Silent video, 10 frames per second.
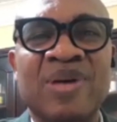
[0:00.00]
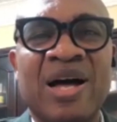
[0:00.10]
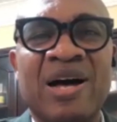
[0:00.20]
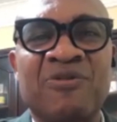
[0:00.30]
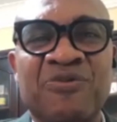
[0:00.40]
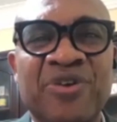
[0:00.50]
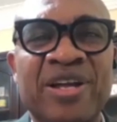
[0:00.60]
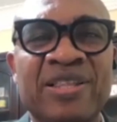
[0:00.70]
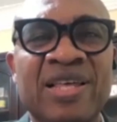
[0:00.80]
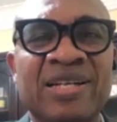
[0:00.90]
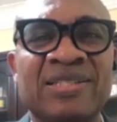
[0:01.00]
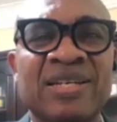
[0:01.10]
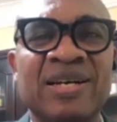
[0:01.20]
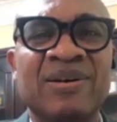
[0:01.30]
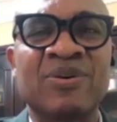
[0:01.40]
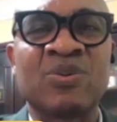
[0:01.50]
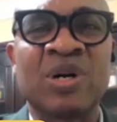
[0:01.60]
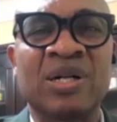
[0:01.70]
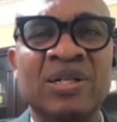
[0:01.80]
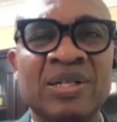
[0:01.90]
afraid that,
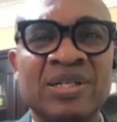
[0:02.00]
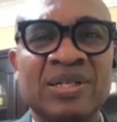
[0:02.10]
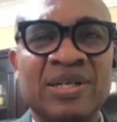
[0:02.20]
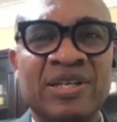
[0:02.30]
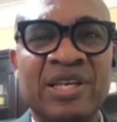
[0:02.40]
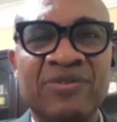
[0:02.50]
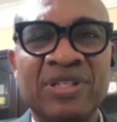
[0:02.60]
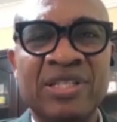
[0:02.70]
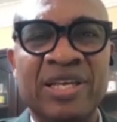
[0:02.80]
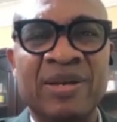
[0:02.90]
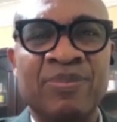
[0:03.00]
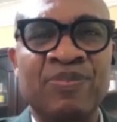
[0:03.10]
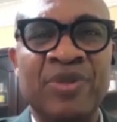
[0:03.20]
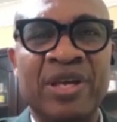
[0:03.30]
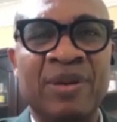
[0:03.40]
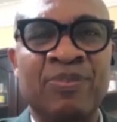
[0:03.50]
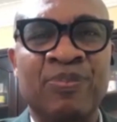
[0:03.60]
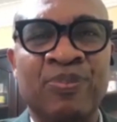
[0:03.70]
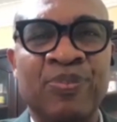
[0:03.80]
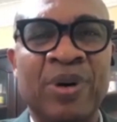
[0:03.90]
given the
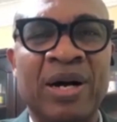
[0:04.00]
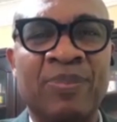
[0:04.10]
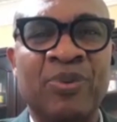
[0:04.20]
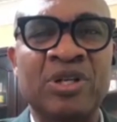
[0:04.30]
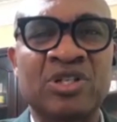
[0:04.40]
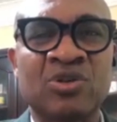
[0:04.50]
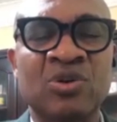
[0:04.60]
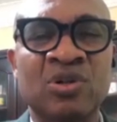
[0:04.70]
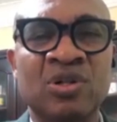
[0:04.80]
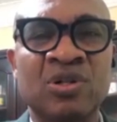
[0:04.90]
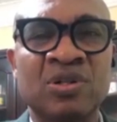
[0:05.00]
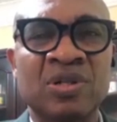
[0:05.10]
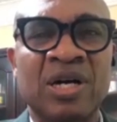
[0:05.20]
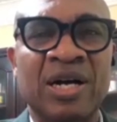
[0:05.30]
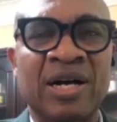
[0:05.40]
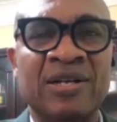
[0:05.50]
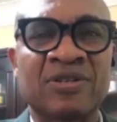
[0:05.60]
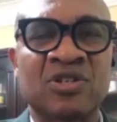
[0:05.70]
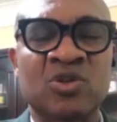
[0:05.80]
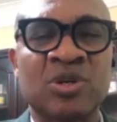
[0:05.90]
political
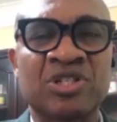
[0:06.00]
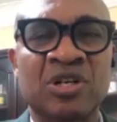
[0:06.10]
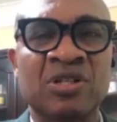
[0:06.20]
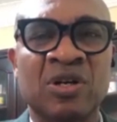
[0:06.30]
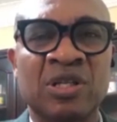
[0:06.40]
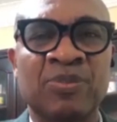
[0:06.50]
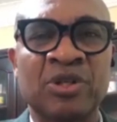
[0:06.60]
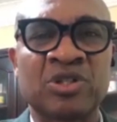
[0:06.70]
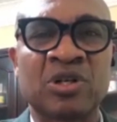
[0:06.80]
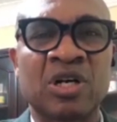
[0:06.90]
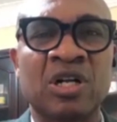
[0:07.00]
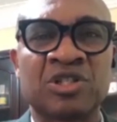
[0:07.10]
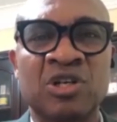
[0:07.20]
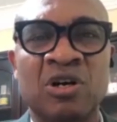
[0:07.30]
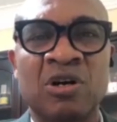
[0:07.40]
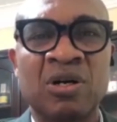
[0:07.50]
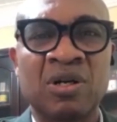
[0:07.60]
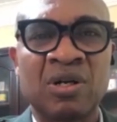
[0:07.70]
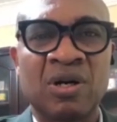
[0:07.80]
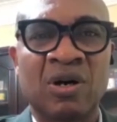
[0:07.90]
situation or the political culture
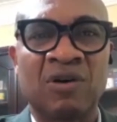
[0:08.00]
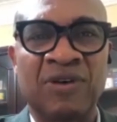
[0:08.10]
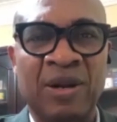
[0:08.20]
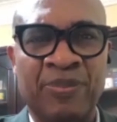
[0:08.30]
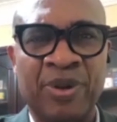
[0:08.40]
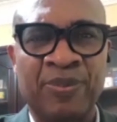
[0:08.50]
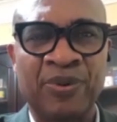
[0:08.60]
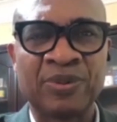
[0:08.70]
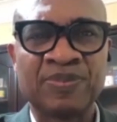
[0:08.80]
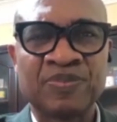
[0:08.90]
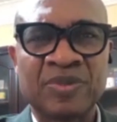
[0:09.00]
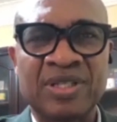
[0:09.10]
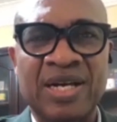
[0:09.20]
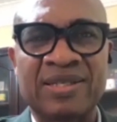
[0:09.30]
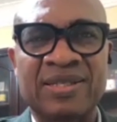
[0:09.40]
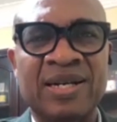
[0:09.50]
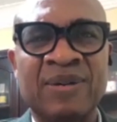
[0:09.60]
of our people, that